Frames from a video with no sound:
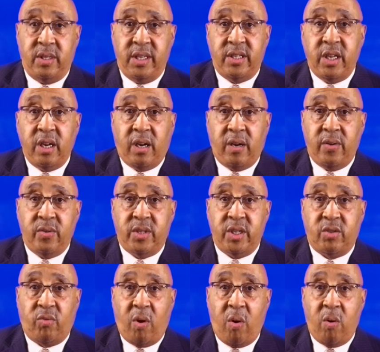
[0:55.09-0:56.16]
This includes
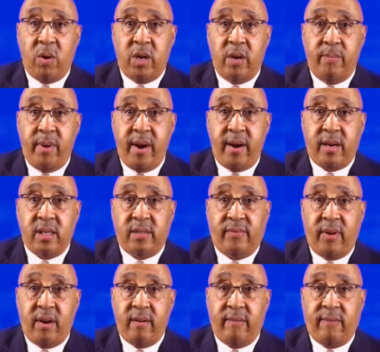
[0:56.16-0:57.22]
his role in America's
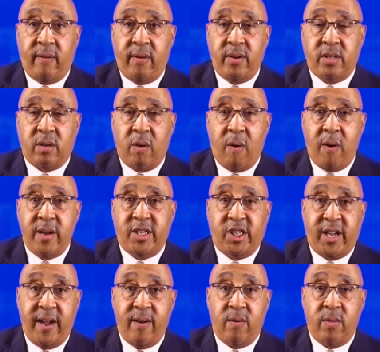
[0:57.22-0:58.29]
very first
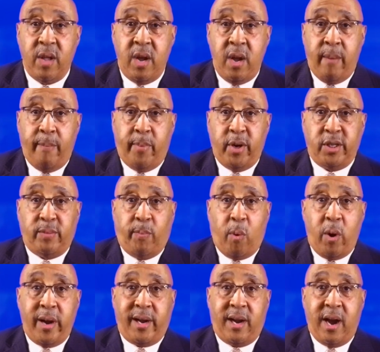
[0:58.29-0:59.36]
large-scale bus
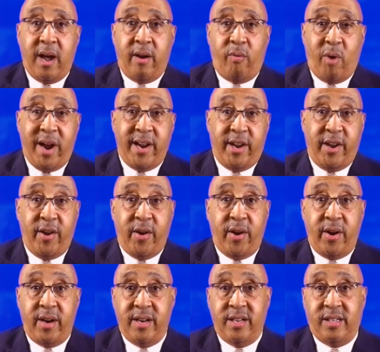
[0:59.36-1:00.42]
boycott right
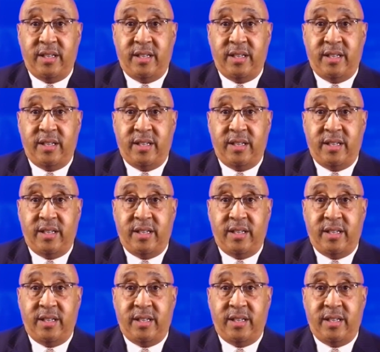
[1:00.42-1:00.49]
here in the